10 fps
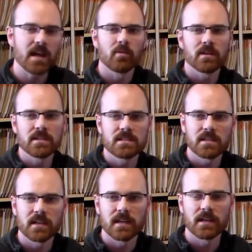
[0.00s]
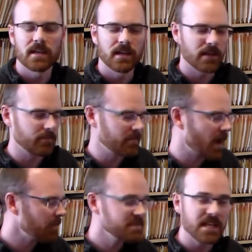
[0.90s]
I wanted to
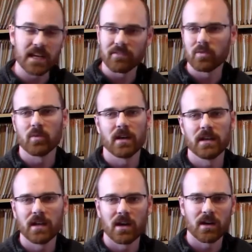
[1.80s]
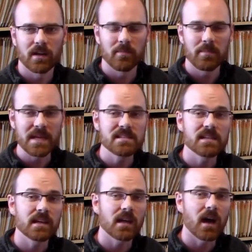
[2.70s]
update everyone on
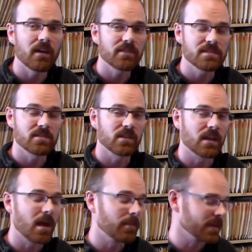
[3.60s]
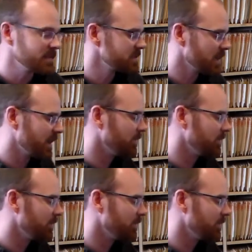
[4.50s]
basic office ergonomics.